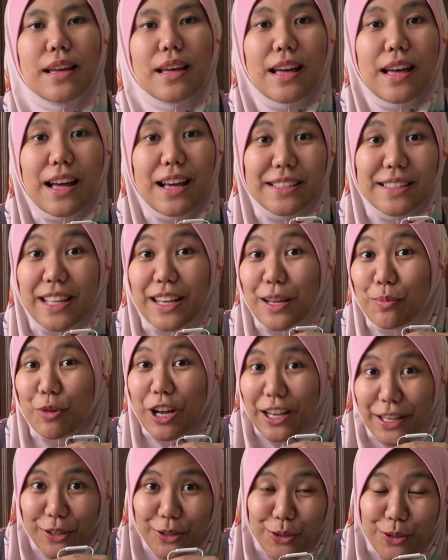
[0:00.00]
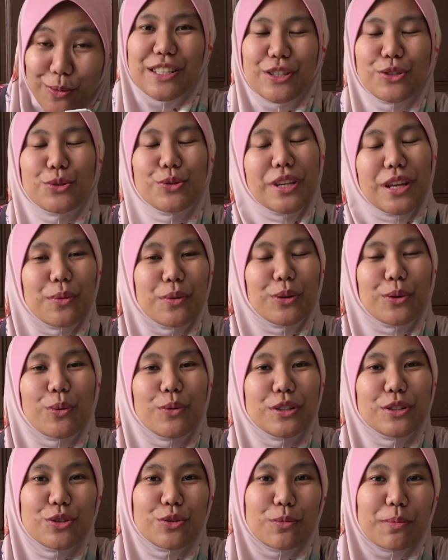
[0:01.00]
Assalamualaikum. Today we're
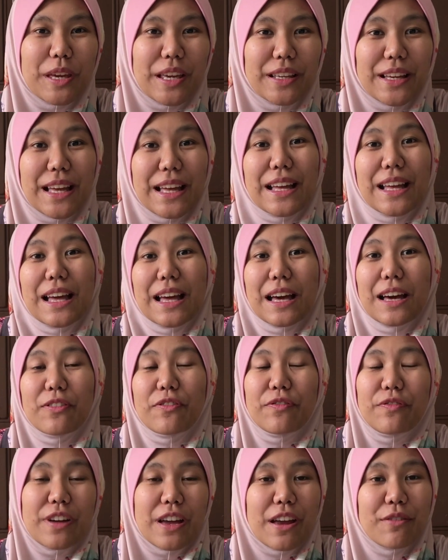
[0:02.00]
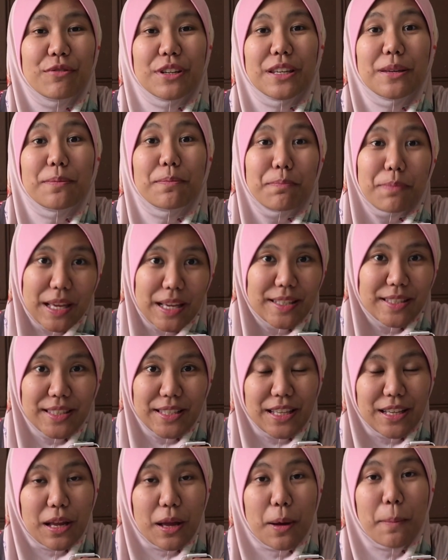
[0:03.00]
going to make a very
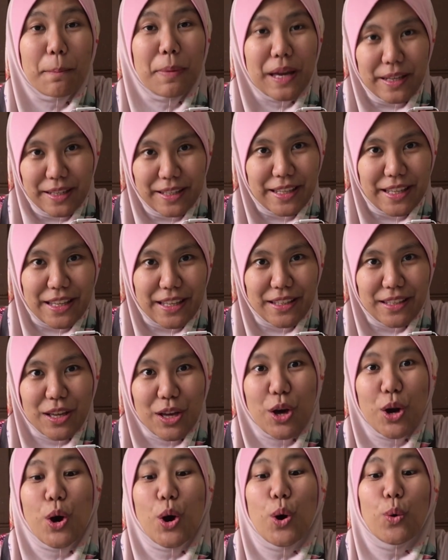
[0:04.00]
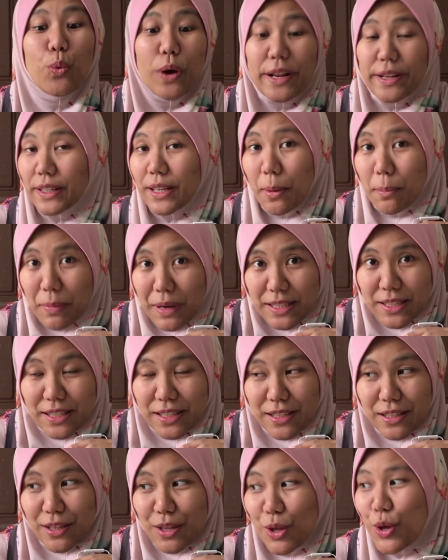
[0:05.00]
basic butter cake. 1 cup
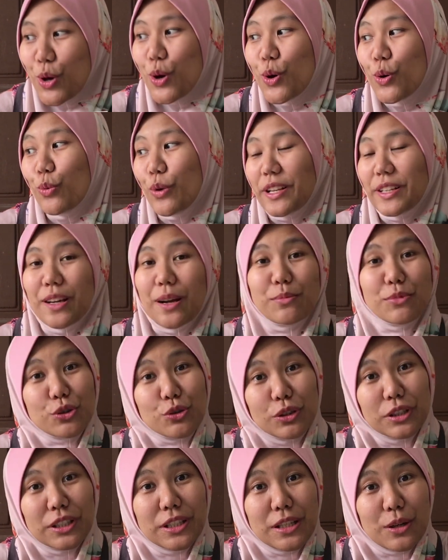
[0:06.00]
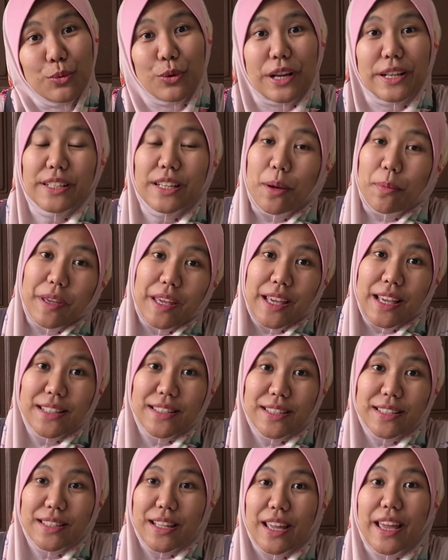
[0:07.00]
butter, 1 cup sugar, 1 cup
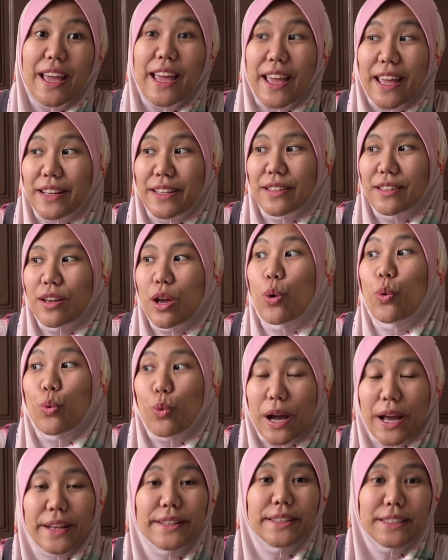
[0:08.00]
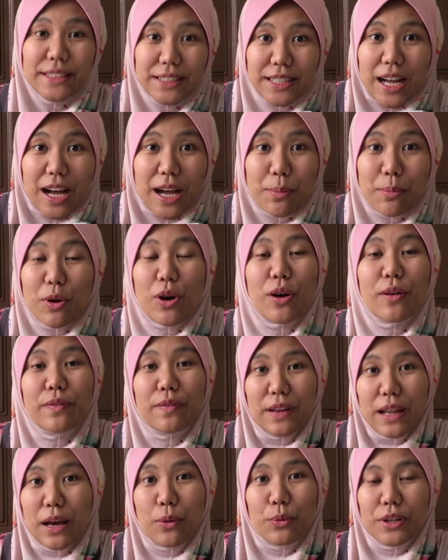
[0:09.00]
eggs, and 1 cup of
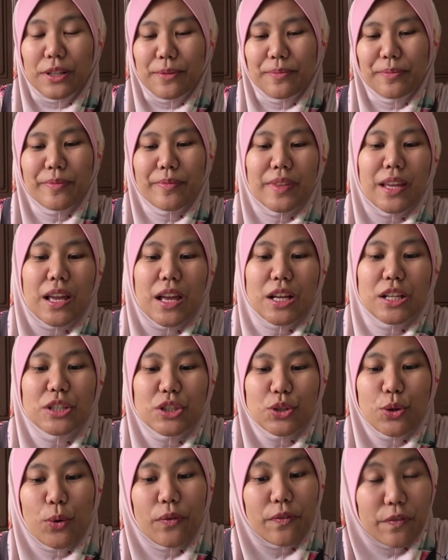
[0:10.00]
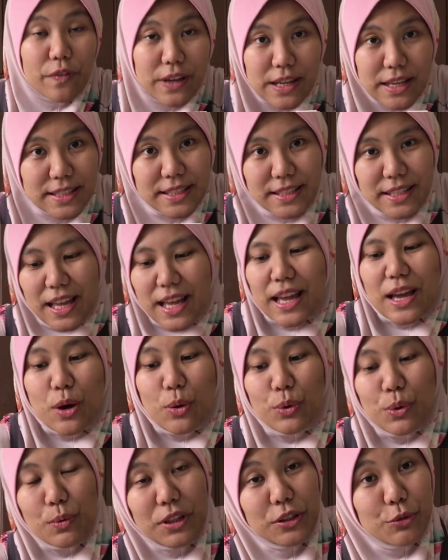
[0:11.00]
flour. So first,
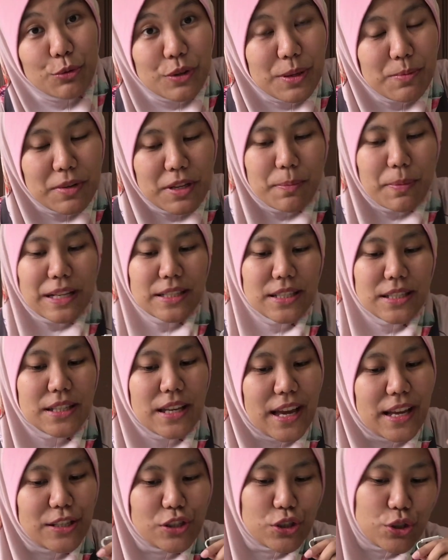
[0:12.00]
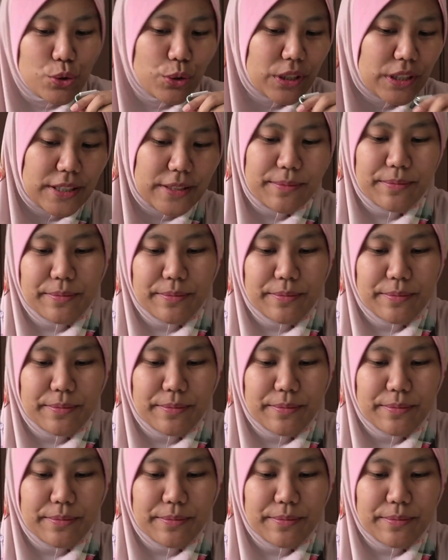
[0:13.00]
we will cream the butter and sugar.